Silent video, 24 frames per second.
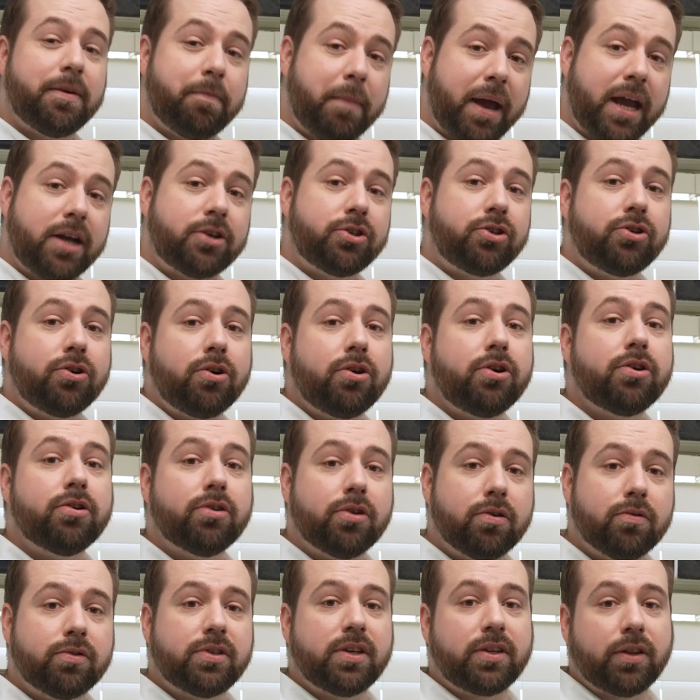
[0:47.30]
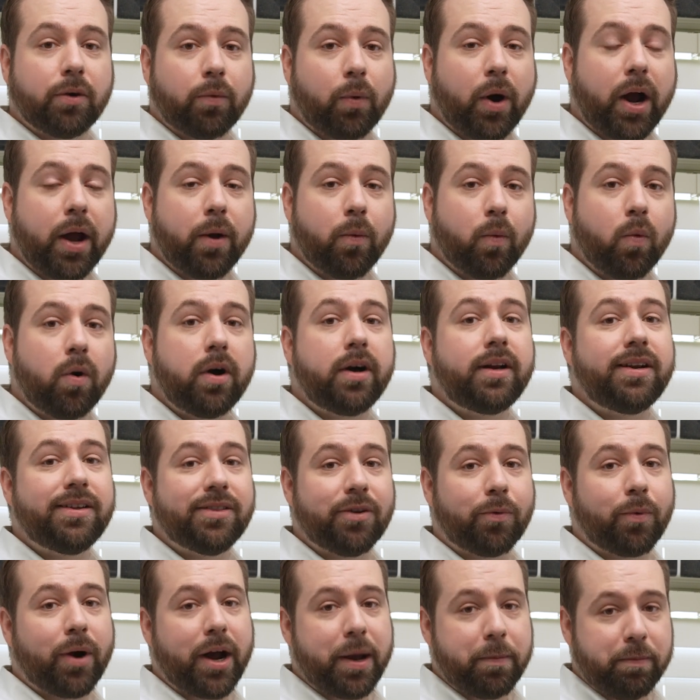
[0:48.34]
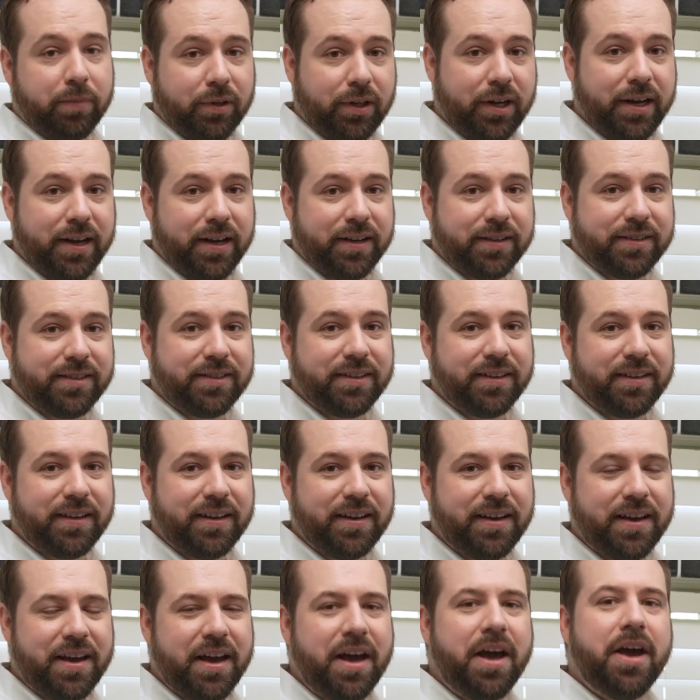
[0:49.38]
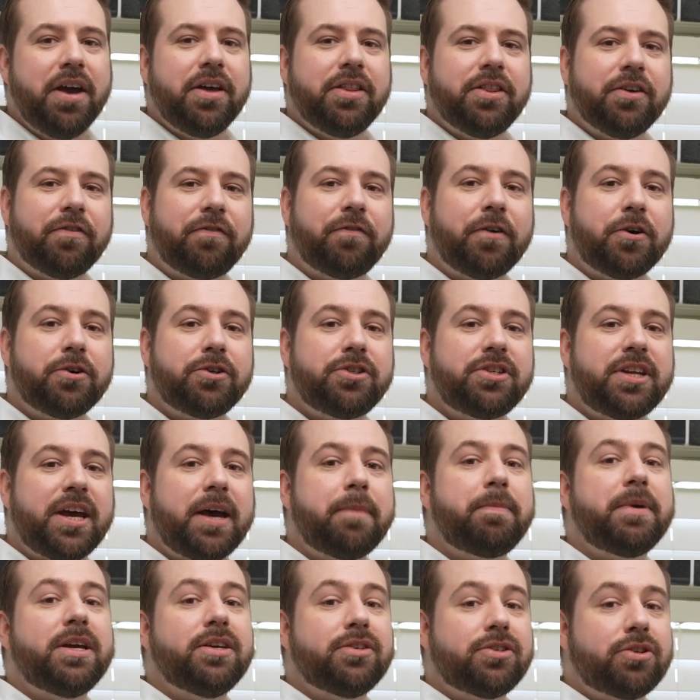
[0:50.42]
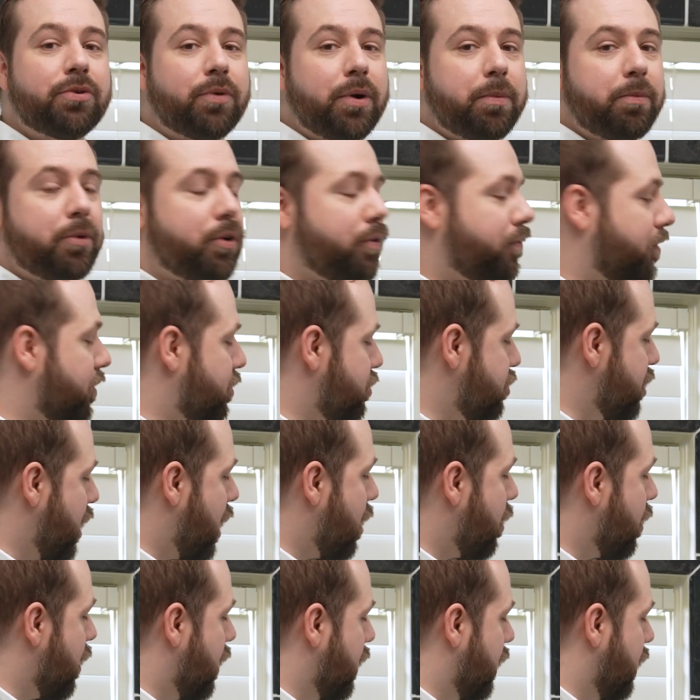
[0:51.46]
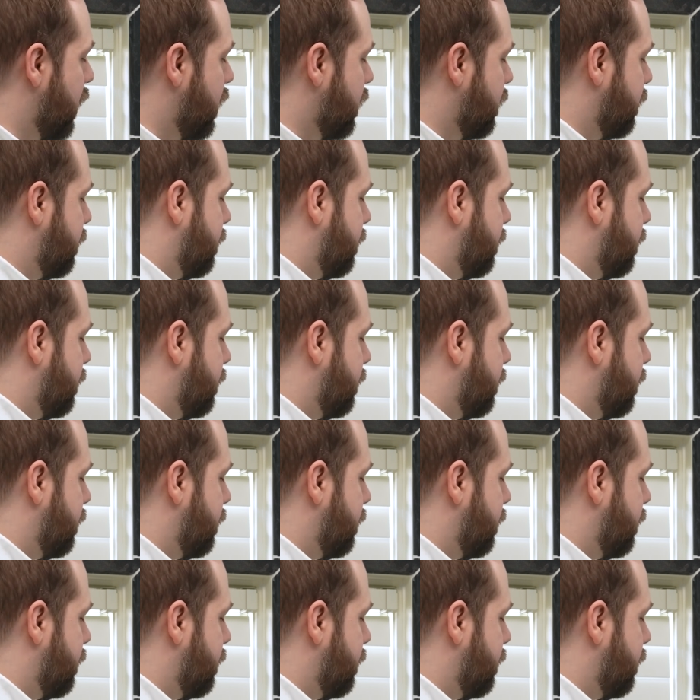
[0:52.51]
make sure you're using the right one in the right place. The first step is to remove the shower head.